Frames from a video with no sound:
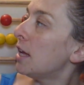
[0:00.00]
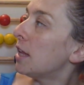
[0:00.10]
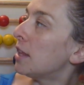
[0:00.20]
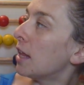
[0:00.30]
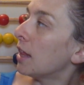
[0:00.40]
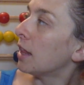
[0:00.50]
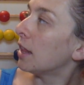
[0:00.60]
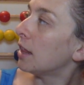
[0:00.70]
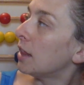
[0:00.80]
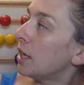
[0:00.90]
The
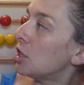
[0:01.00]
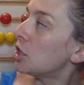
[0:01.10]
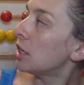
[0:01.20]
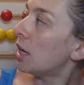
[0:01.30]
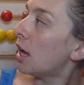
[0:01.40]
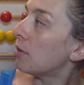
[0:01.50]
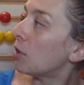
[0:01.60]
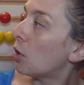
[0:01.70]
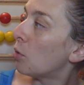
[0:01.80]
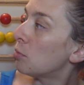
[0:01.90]
Legion of the
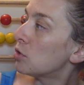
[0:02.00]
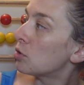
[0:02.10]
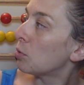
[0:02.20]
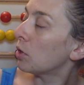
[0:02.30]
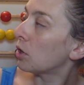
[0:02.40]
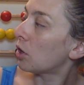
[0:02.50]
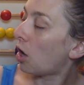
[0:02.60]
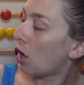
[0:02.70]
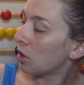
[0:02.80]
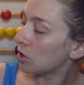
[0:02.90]
Homeschooler
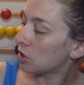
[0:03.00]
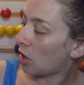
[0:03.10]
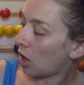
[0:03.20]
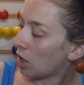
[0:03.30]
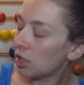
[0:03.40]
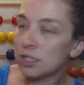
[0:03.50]
All-Stars,